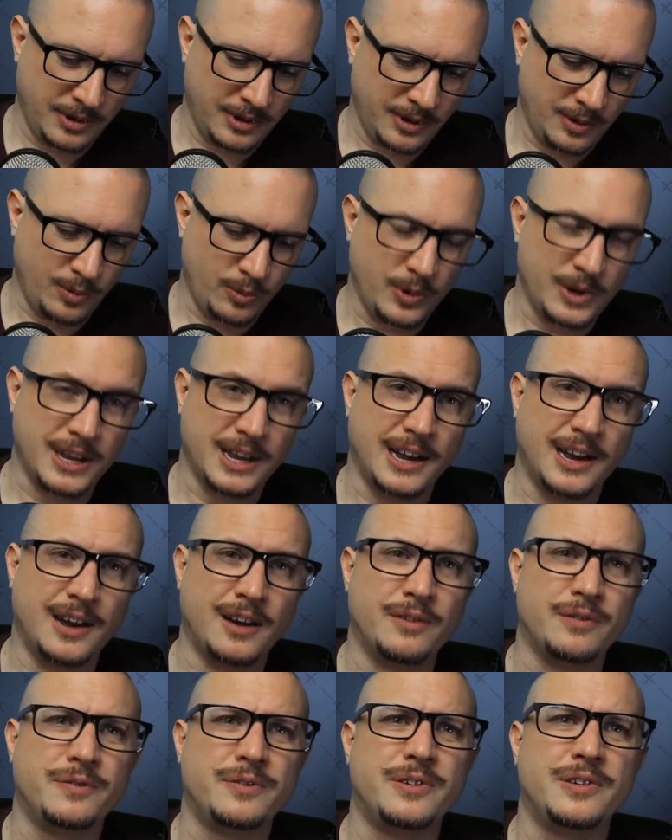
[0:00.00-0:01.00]
we
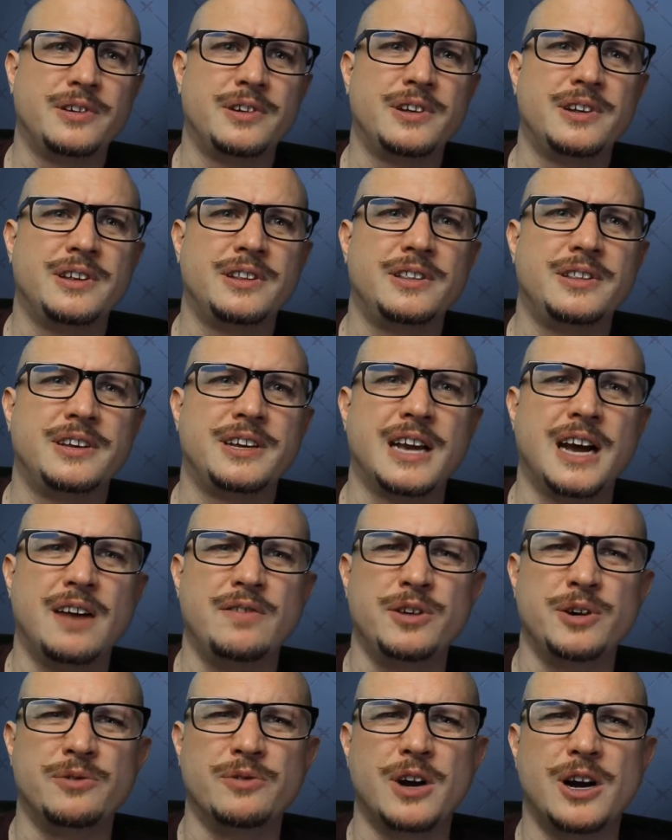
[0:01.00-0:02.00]
have the
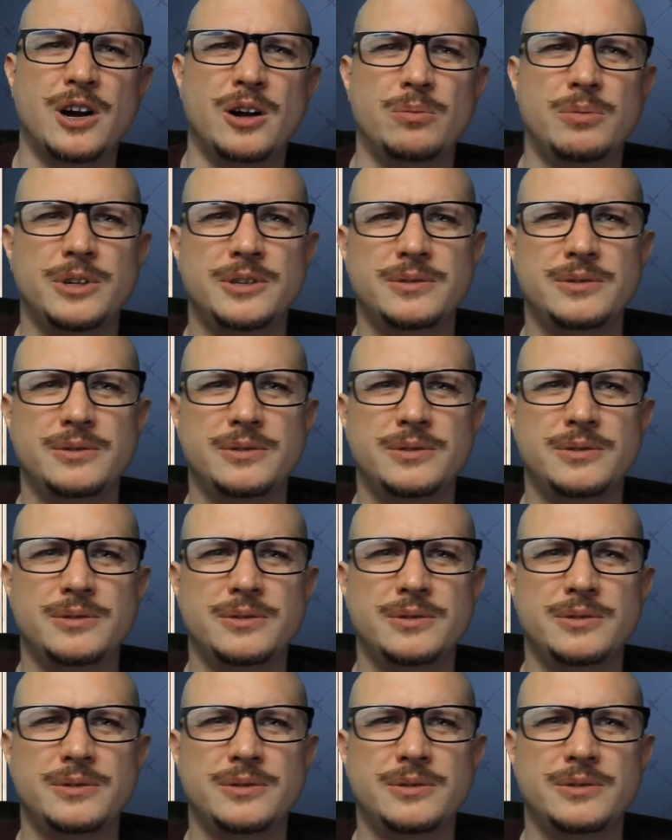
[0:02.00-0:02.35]
Cavern Realm.